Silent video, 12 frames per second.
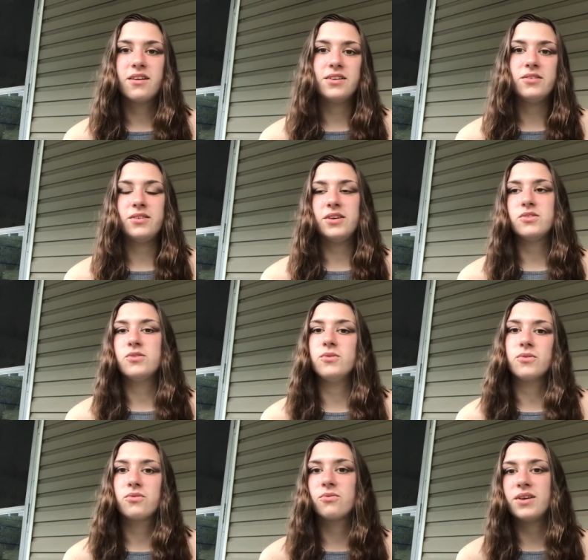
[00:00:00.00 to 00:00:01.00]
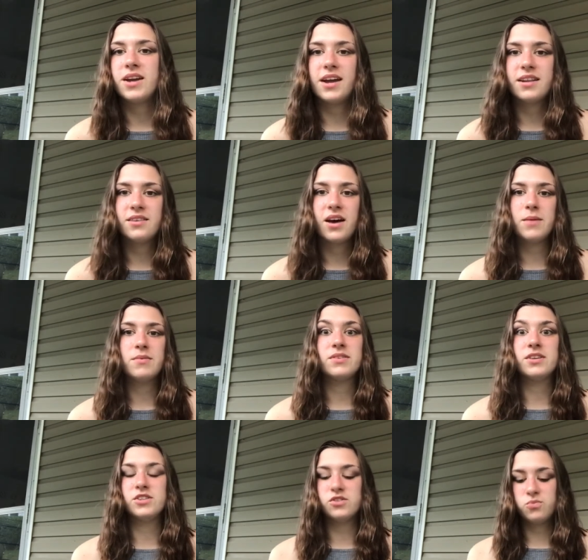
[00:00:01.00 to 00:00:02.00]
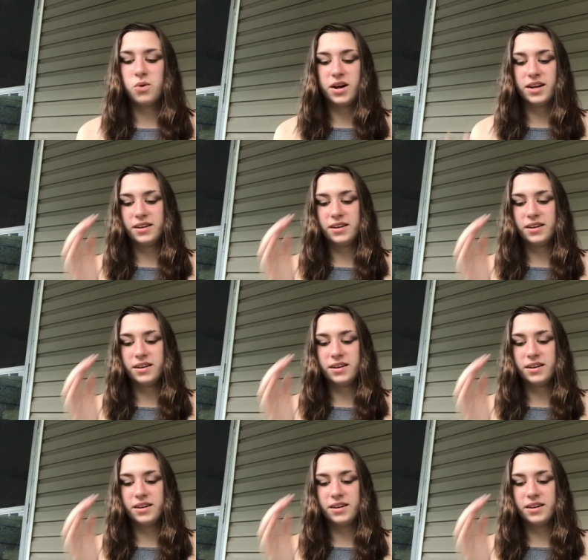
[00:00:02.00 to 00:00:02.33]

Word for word: I do like 2 or 3 at a time instead of just 1.